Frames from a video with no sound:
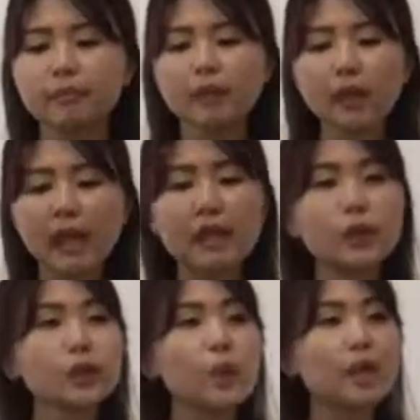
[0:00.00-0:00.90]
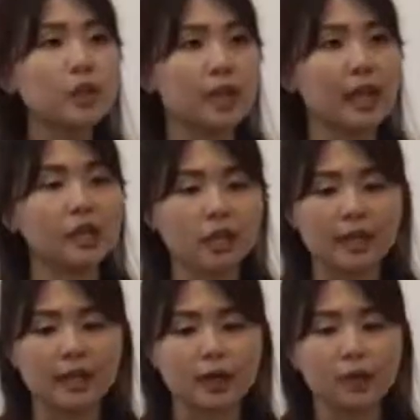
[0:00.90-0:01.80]
and a good way to gauge is
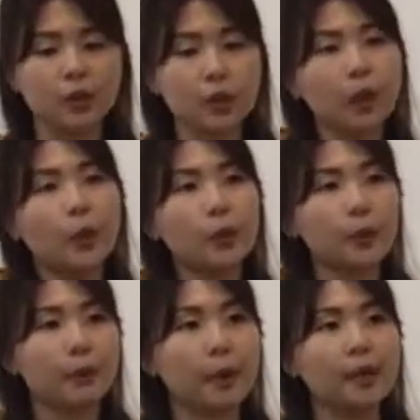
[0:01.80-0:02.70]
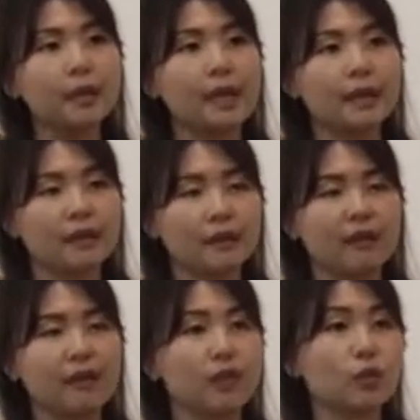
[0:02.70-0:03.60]
that you know you hold your pot and it
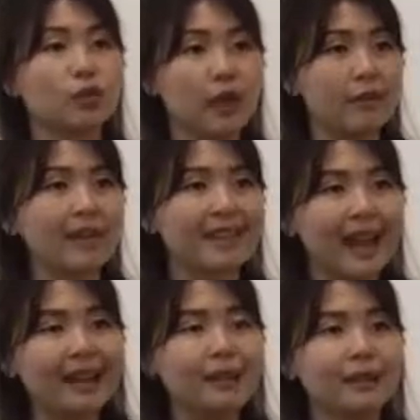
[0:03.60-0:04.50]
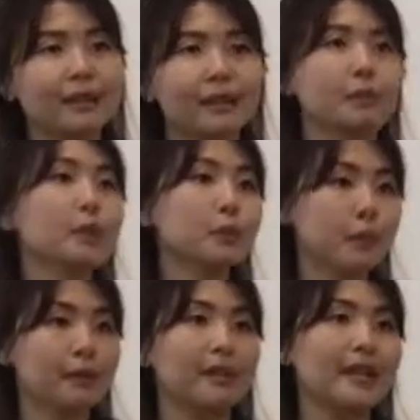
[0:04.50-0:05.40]
is very light. Most
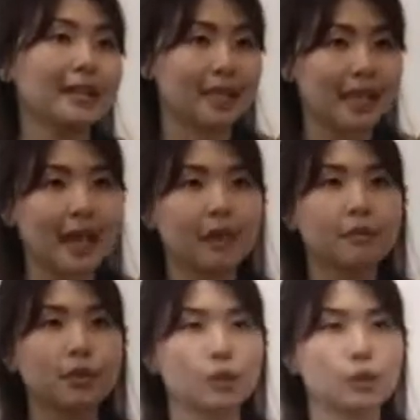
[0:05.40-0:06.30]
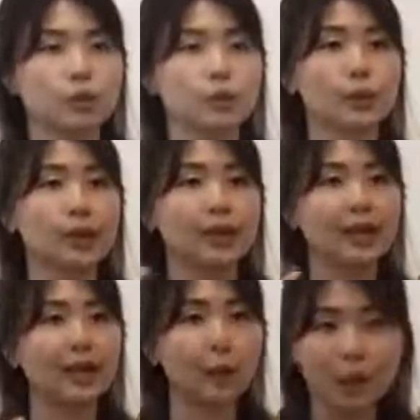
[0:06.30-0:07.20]
probably, it's time to
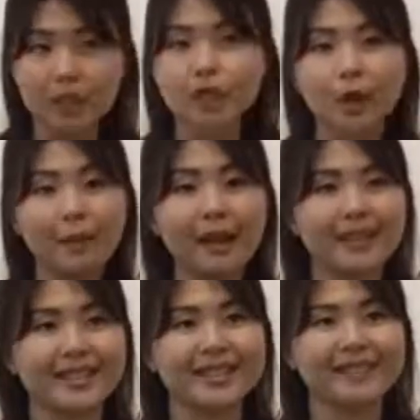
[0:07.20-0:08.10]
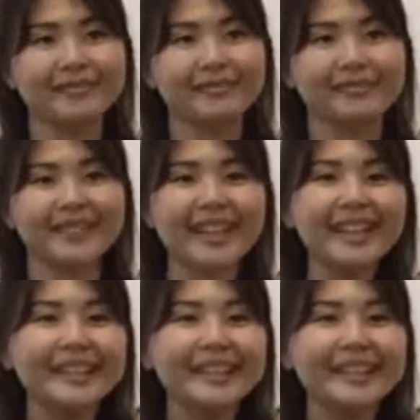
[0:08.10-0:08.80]
um, plants. Yeah.